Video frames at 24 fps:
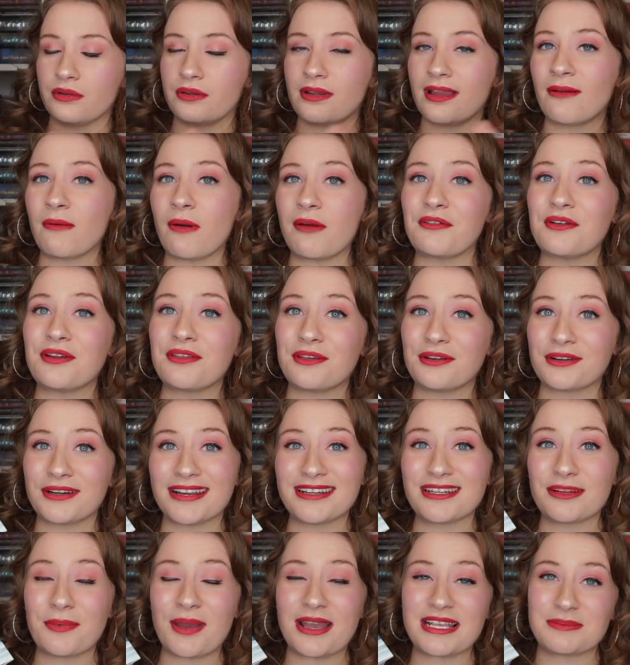However, their
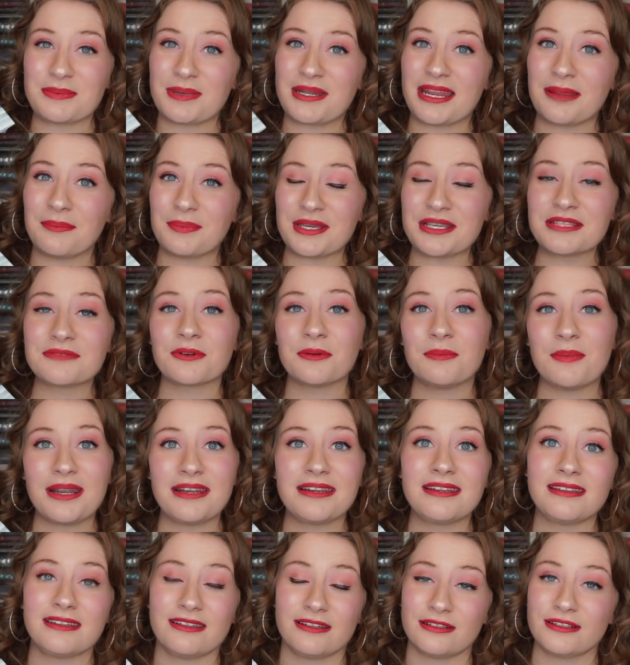kingdom has been at peace for
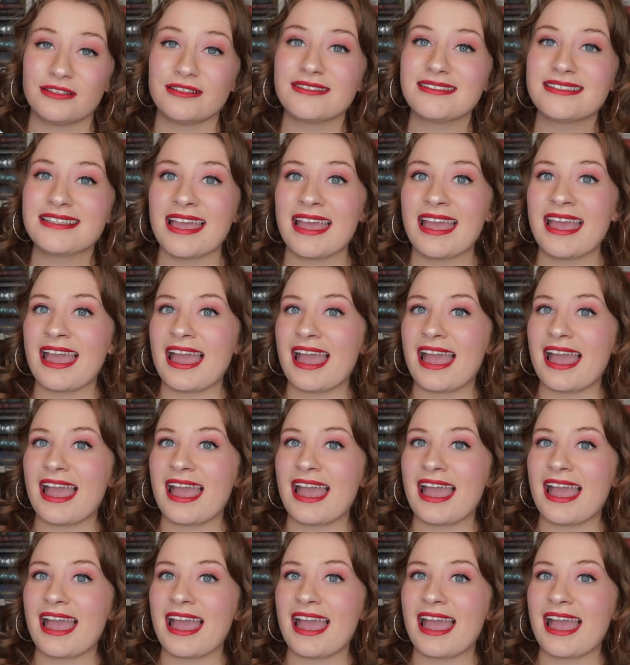many years,